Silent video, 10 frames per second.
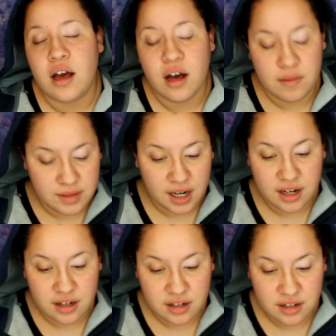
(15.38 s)
I'm
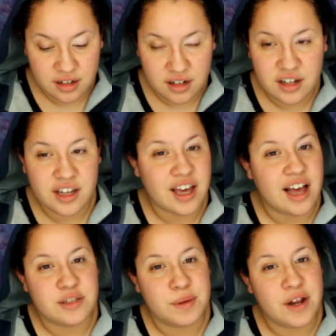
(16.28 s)
tired. It
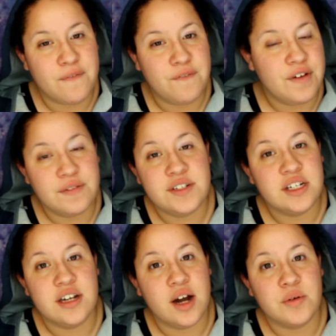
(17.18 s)
has been a
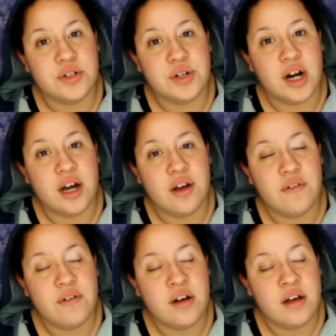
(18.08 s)
15-hour
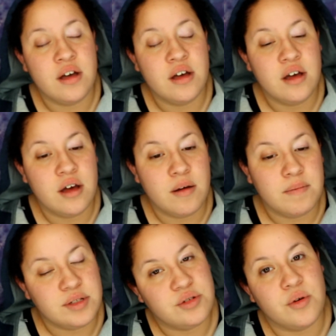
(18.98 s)
drive,
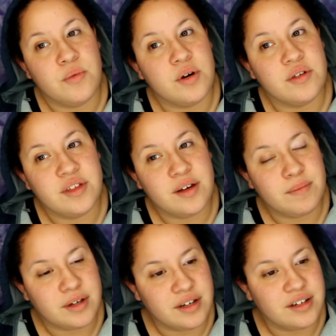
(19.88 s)
but so worth it
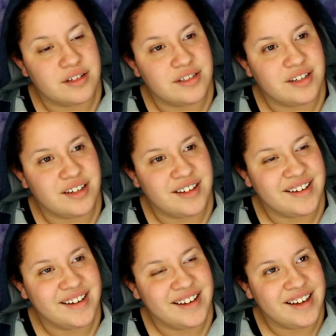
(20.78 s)
because
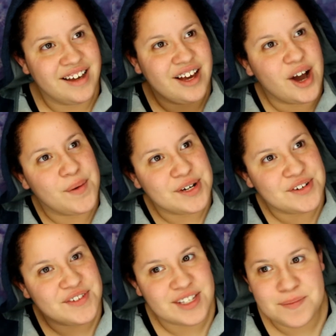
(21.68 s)
I went
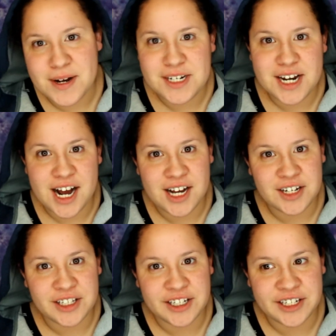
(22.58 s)
to visit my
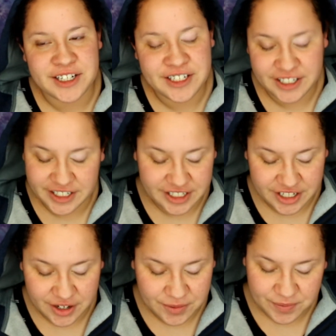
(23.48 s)
childhood because, you know,